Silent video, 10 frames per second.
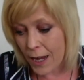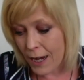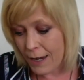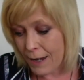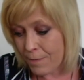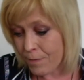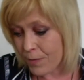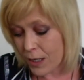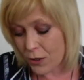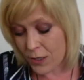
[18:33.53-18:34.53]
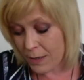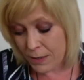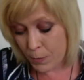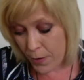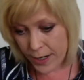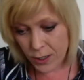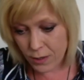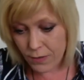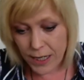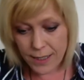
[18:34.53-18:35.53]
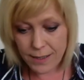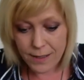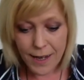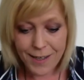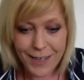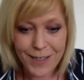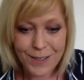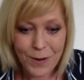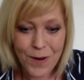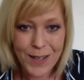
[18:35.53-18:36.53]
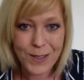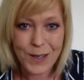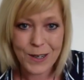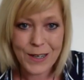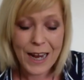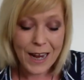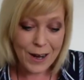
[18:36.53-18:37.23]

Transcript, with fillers: Um, just inspirational readings lately. So well done.